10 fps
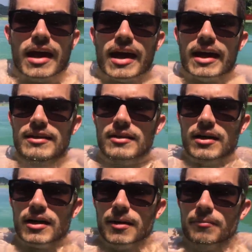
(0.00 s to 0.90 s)
and
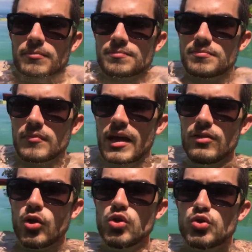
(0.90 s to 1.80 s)

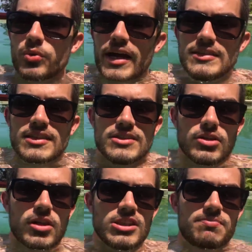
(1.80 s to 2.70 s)
those 3 ad sets
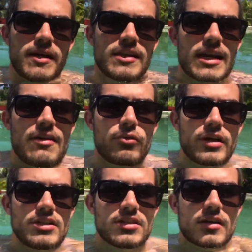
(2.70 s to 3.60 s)
are going to spend in
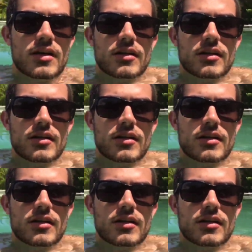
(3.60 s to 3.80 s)
average